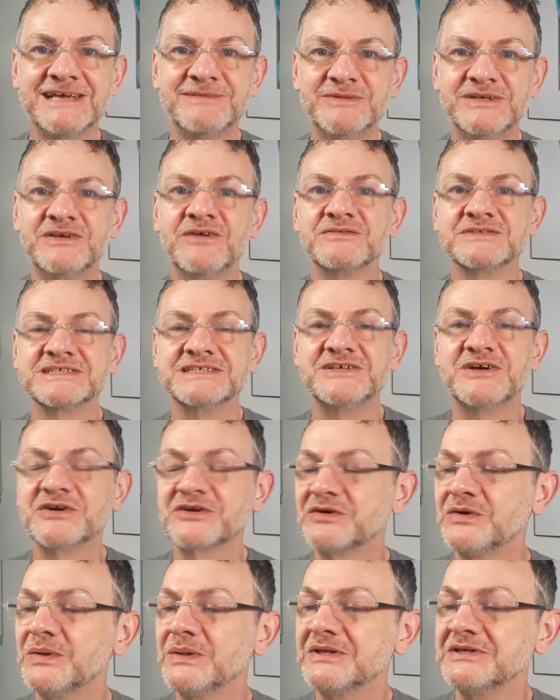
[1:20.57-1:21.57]
I mean, obviously not
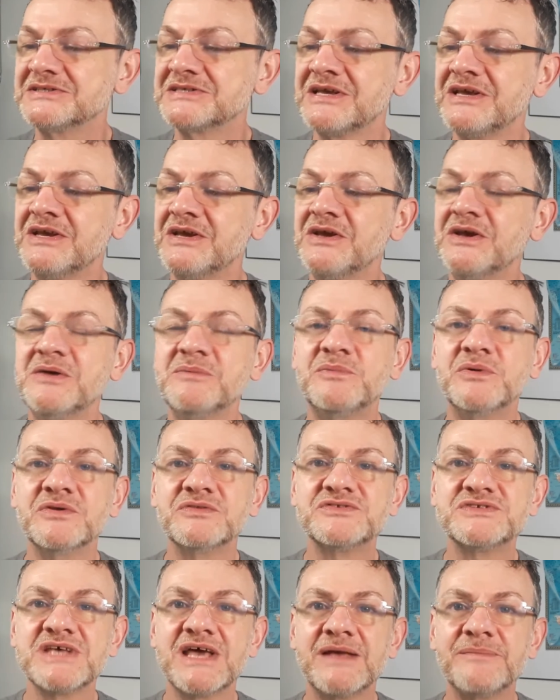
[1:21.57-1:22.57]
colours,
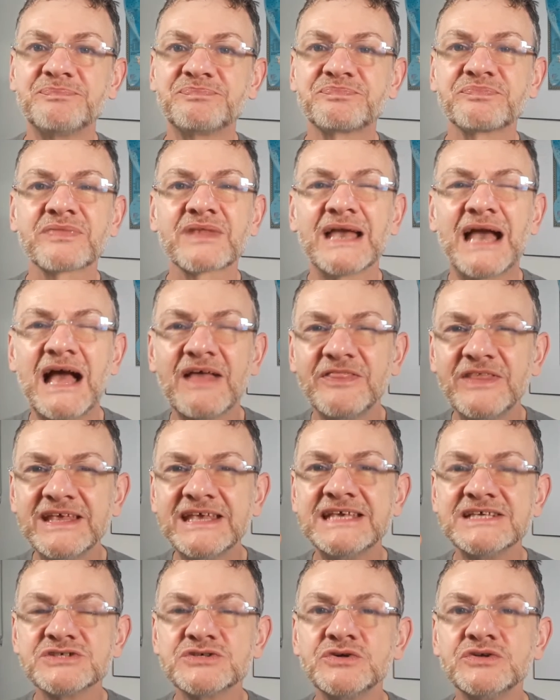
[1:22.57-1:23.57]
but I
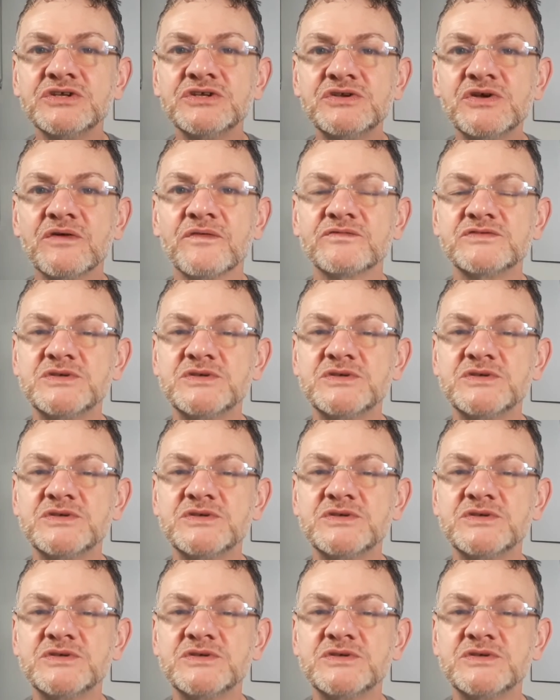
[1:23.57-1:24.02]
think it's good enough